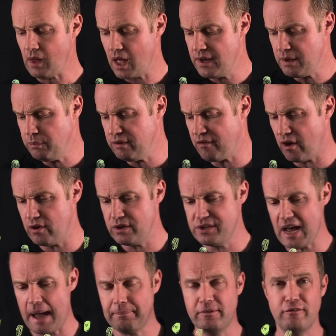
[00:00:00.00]
And then we have our
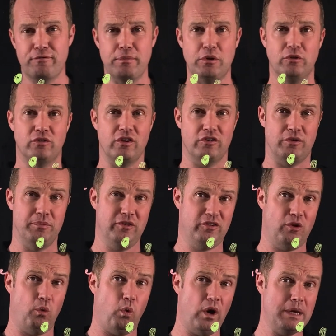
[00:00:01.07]
adaptive immune system. This
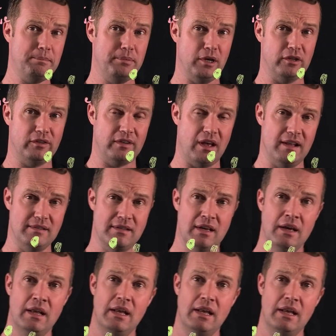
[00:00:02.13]
is our white blood cells,